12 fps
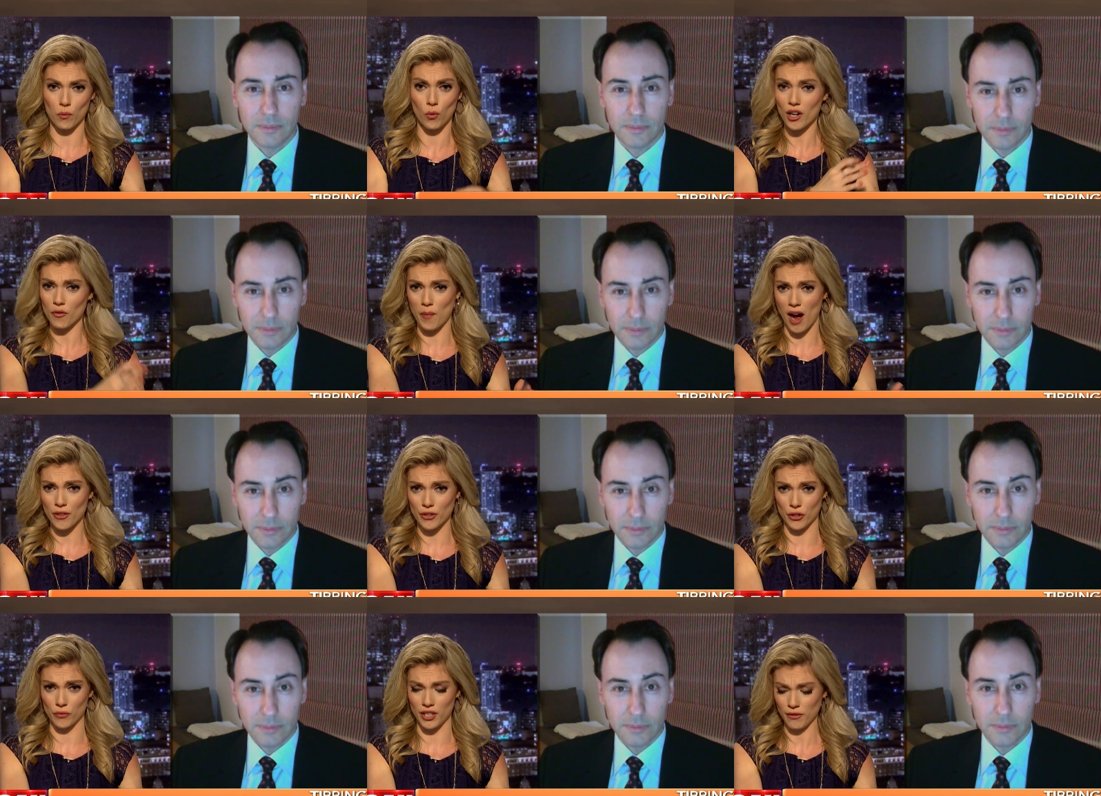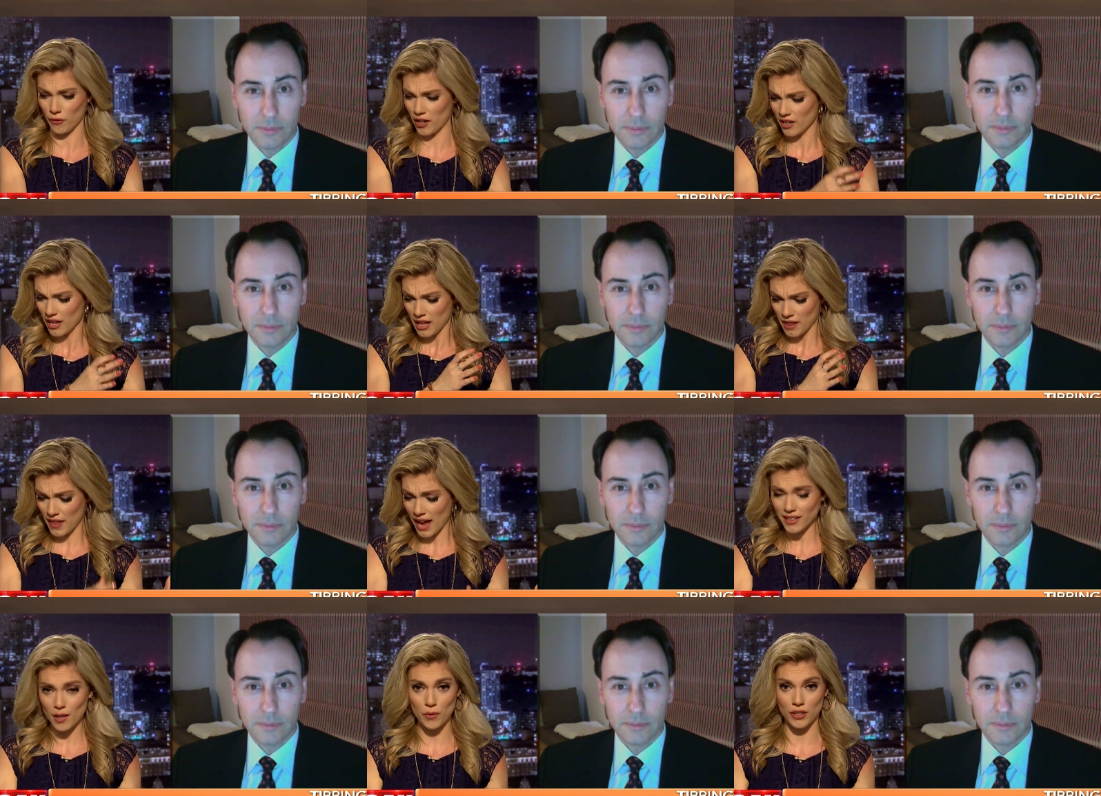Speaker 1: would have bothered you different. That
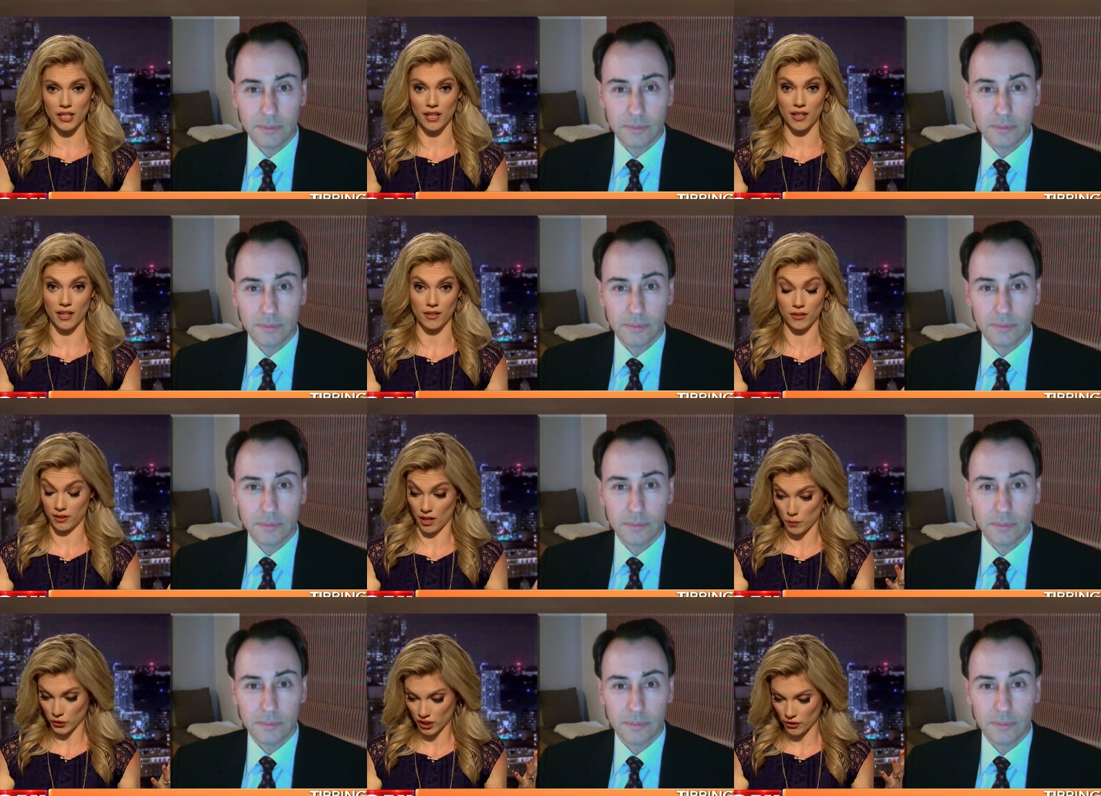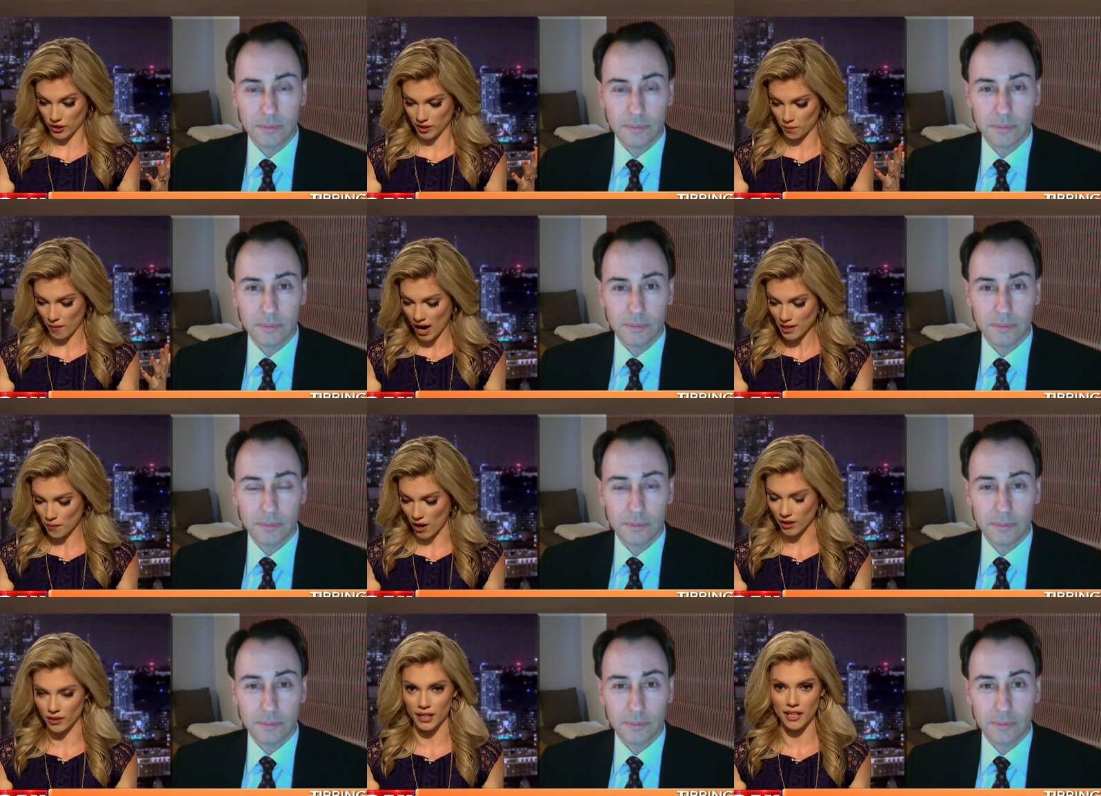double standard, double standard is
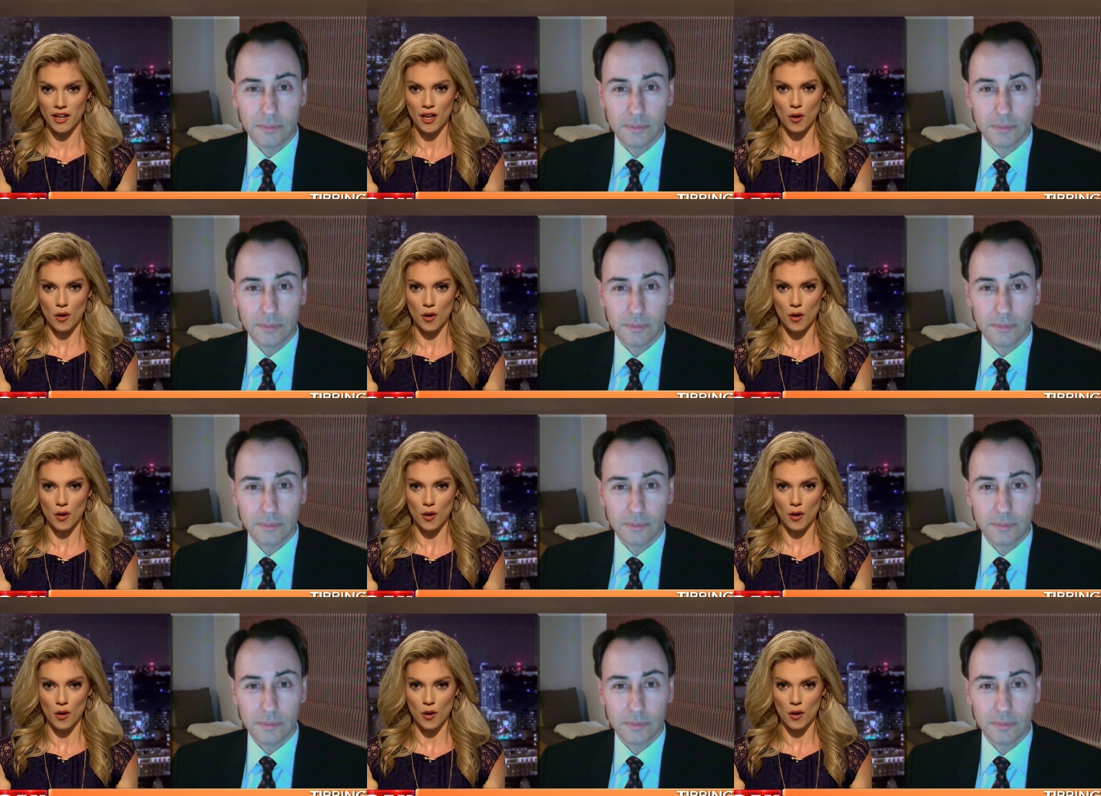mind-boggling.